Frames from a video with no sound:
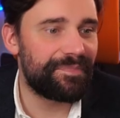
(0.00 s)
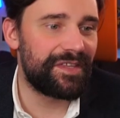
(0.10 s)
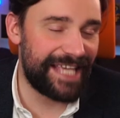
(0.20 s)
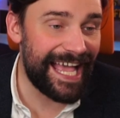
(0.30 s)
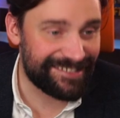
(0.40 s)

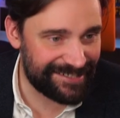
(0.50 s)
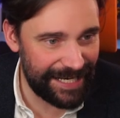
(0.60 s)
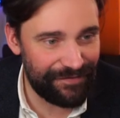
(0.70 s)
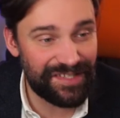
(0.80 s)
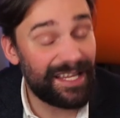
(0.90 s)
Yes,
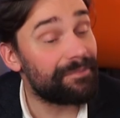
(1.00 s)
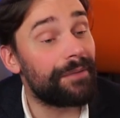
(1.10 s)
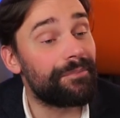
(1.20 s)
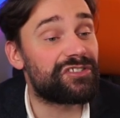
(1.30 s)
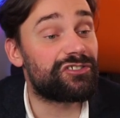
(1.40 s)
if the sub
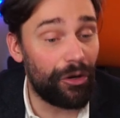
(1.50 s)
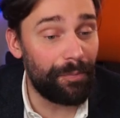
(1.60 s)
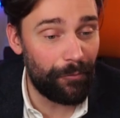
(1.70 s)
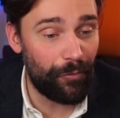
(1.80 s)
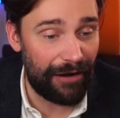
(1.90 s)
numbers
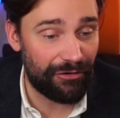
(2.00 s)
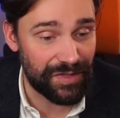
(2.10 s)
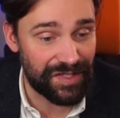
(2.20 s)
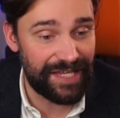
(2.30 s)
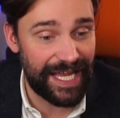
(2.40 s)
drop in WoW
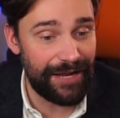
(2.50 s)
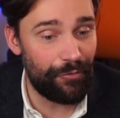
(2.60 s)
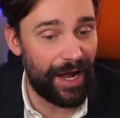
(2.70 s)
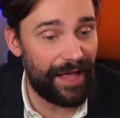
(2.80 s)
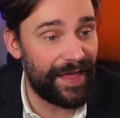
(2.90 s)
to a state
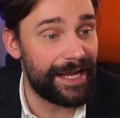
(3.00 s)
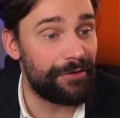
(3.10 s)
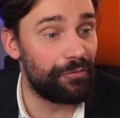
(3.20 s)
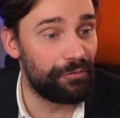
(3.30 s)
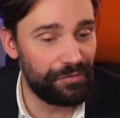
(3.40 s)
where they
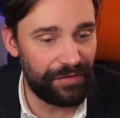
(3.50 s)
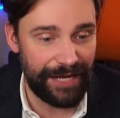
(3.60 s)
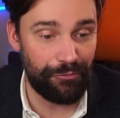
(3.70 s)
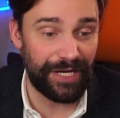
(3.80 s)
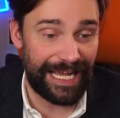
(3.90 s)

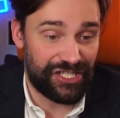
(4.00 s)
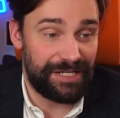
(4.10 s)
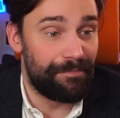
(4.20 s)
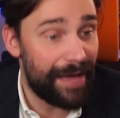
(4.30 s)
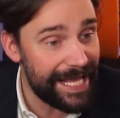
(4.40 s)
they would
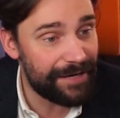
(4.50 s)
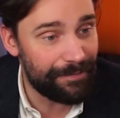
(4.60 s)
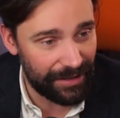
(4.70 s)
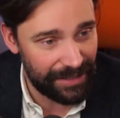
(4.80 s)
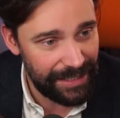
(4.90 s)
actually make
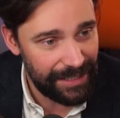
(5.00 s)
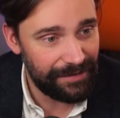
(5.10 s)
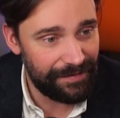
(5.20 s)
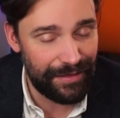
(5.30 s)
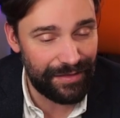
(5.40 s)
money,
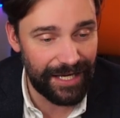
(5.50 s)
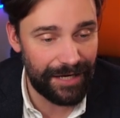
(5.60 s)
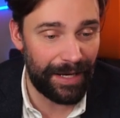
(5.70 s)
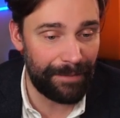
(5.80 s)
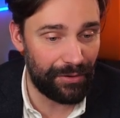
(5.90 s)
they
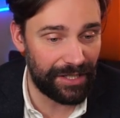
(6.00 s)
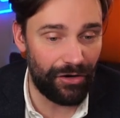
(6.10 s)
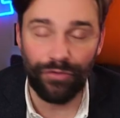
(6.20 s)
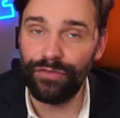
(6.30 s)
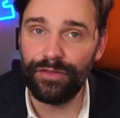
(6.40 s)
think by putting it
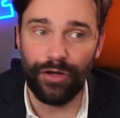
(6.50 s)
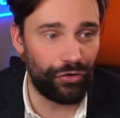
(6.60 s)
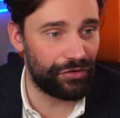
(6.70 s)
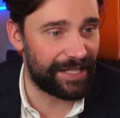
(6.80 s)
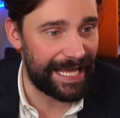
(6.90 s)
on
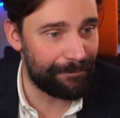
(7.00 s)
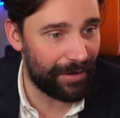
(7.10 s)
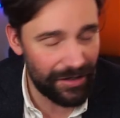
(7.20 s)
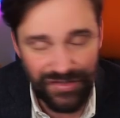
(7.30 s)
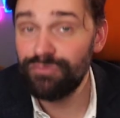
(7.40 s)
on the Game
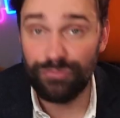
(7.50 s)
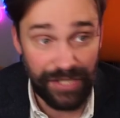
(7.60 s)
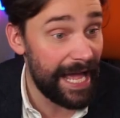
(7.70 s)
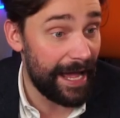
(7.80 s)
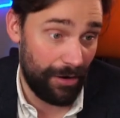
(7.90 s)
Pass,
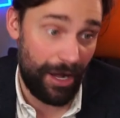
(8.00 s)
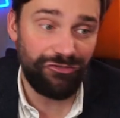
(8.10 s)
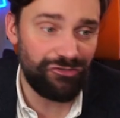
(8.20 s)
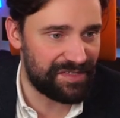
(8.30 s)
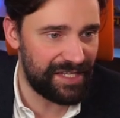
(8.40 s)
yeah,
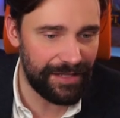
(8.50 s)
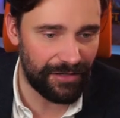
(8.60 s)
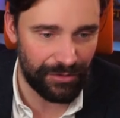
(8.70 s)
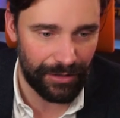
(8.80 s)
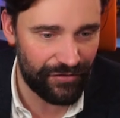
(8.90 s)
100% they'll
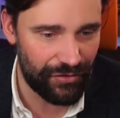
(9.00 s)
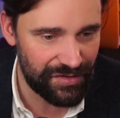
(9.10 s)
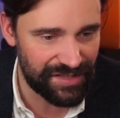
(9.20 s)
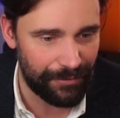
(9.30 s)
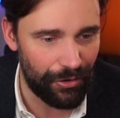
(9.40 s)
do it. Of
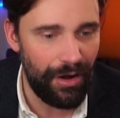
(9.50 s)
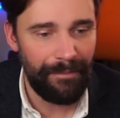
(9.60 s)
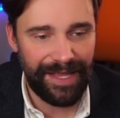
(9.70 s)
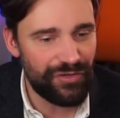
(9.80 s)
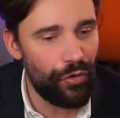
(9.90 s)
course they will.
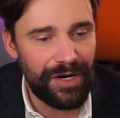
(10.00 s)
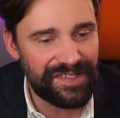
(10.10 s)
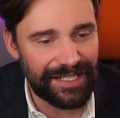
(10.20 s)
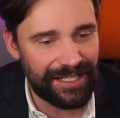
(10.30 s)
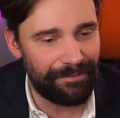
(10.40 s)
But that's all
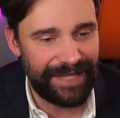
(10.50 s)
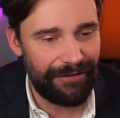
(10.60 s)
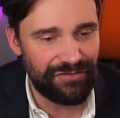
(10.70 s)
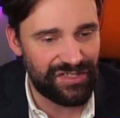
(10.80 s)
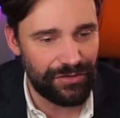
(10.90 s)
it's going to come down to.